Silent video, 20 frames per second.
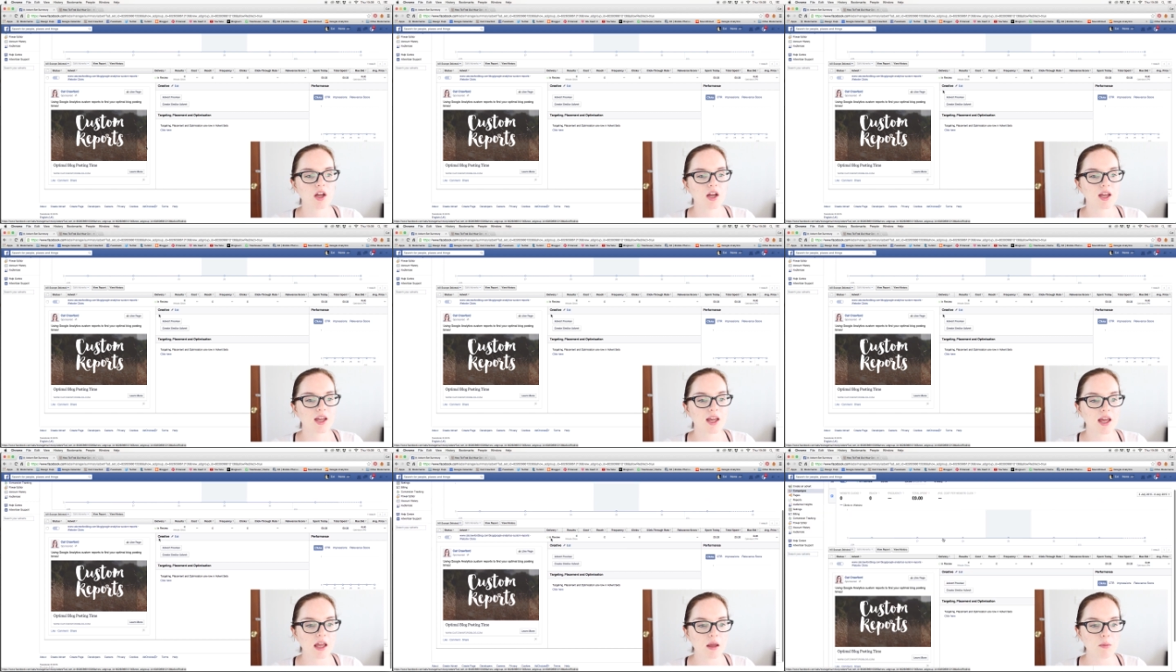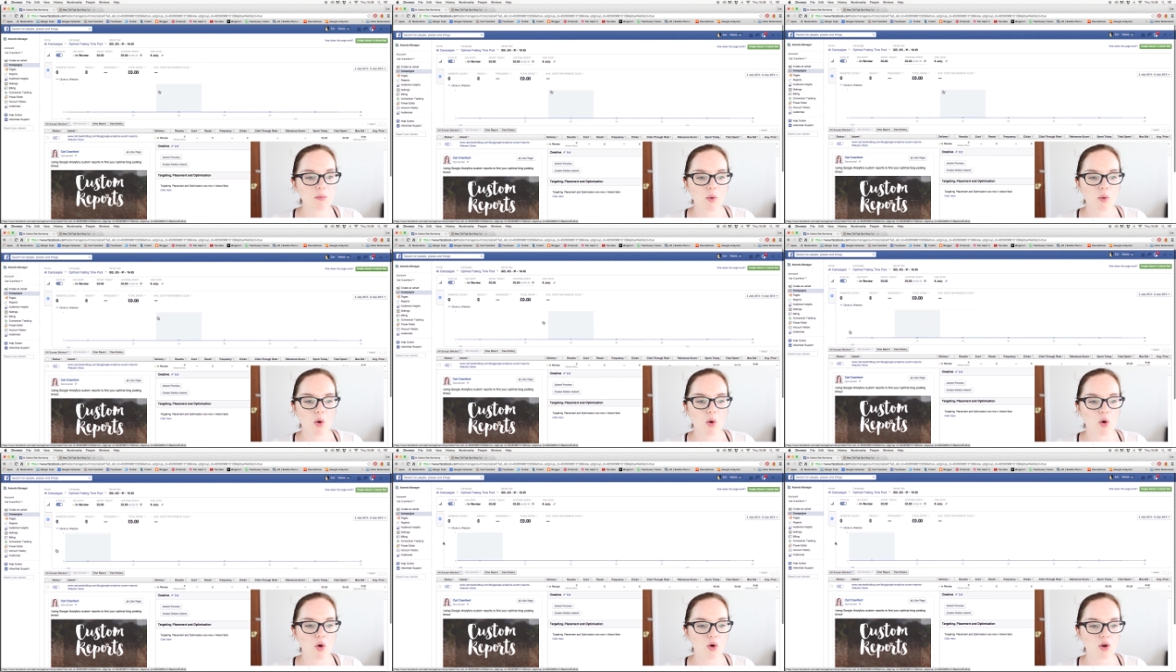keep
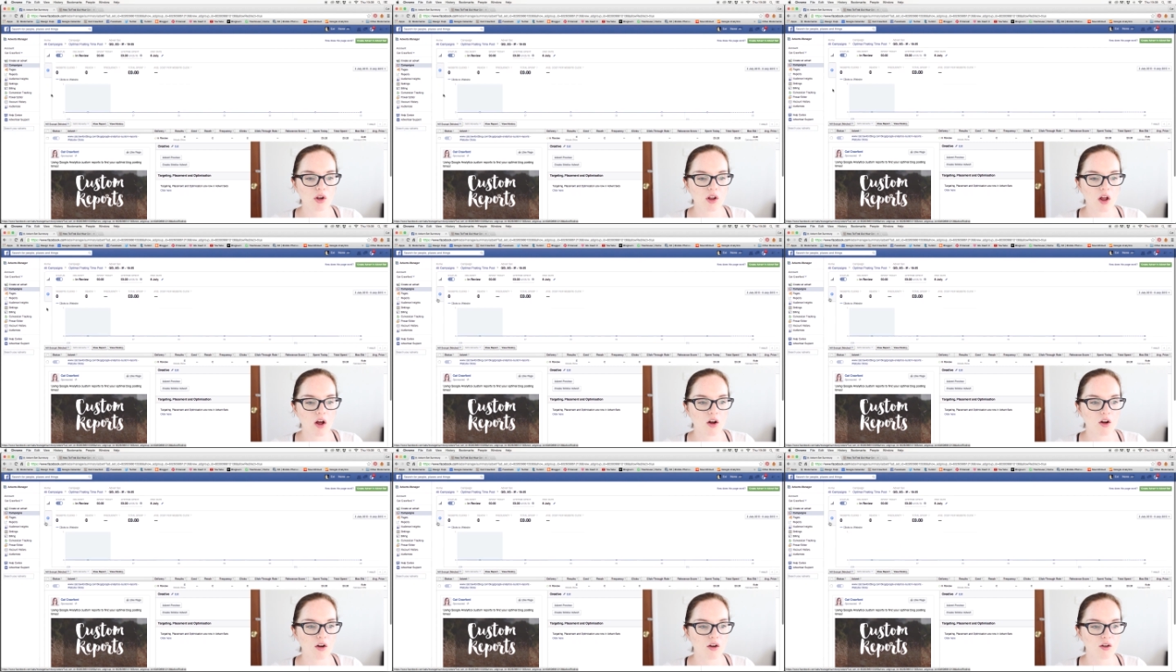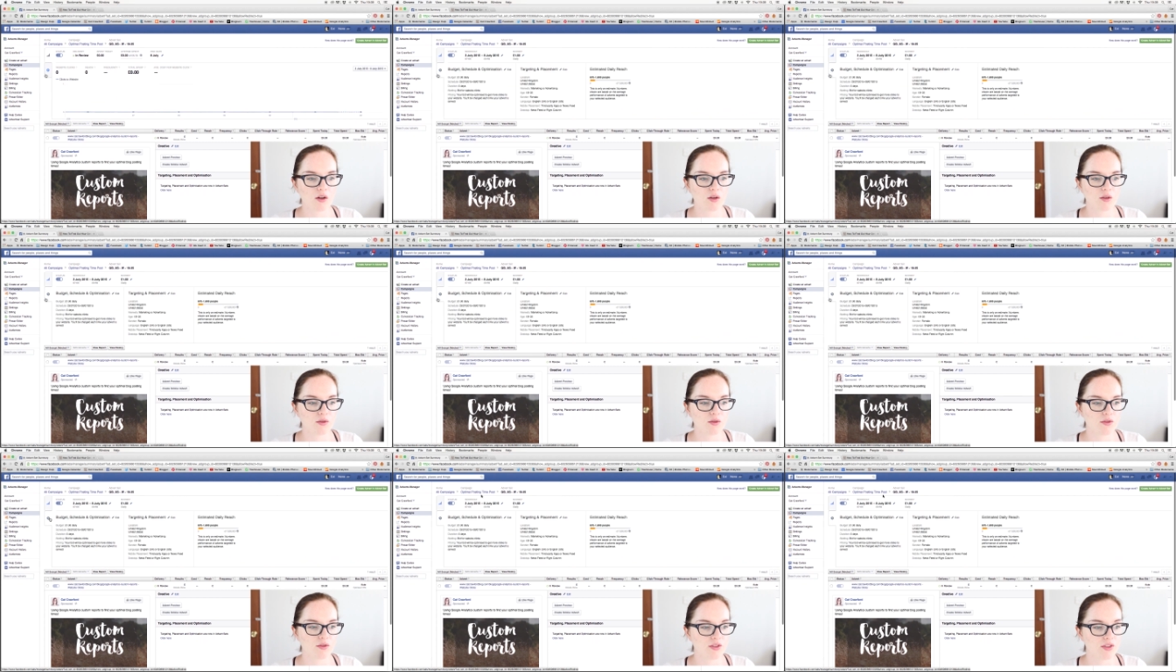all
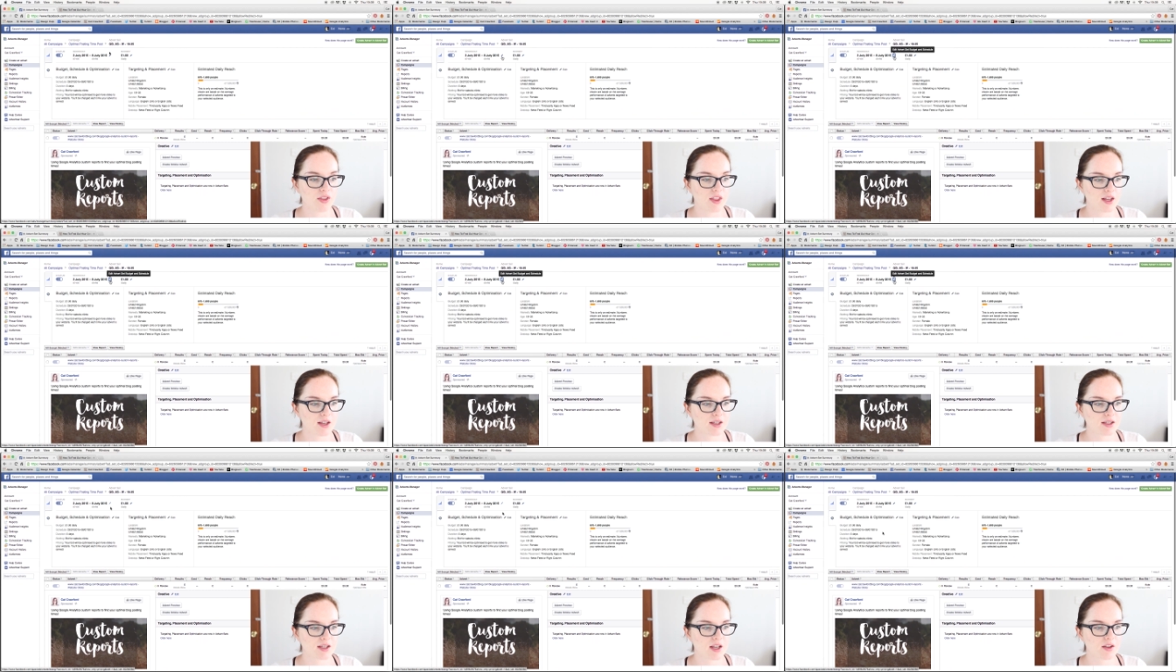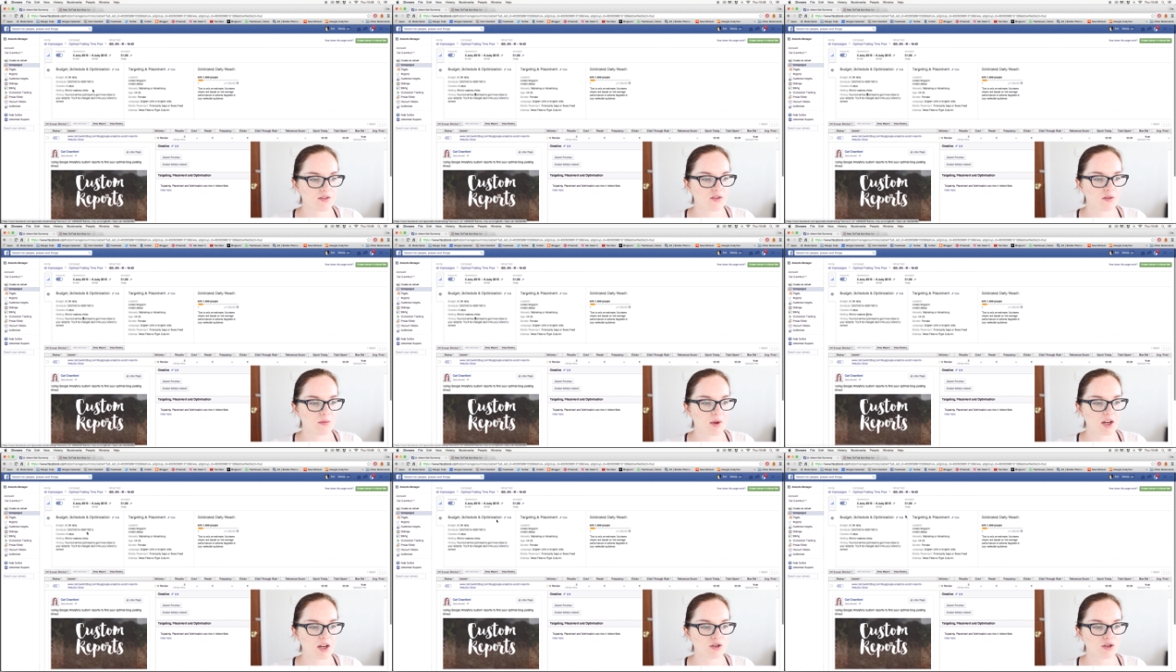of this
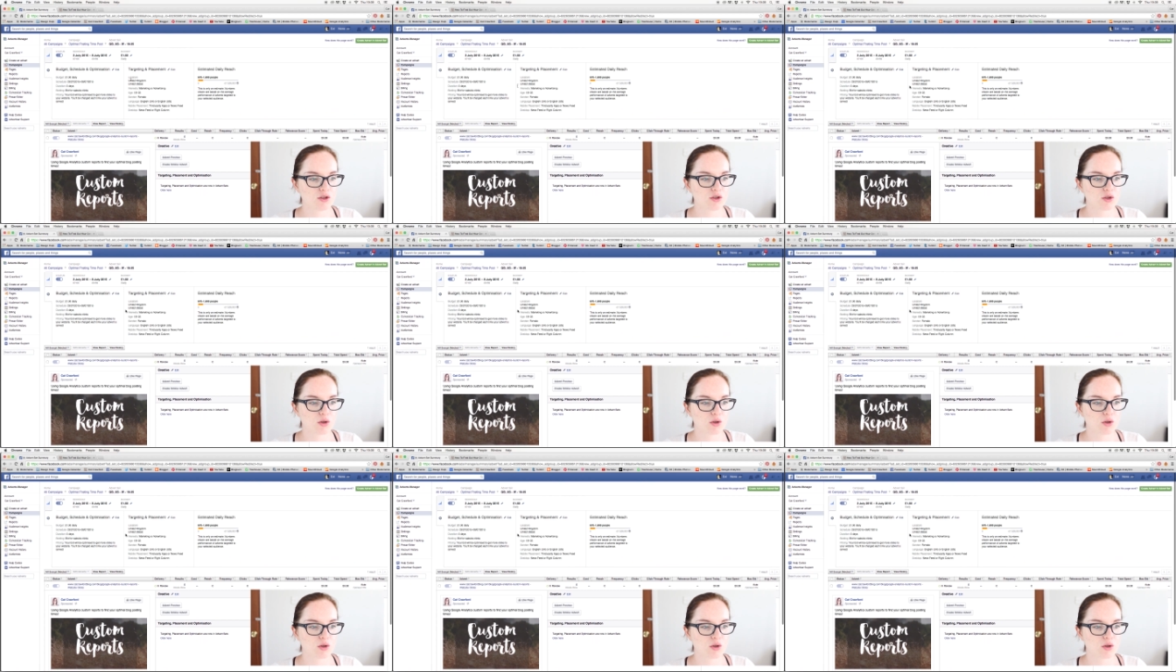information.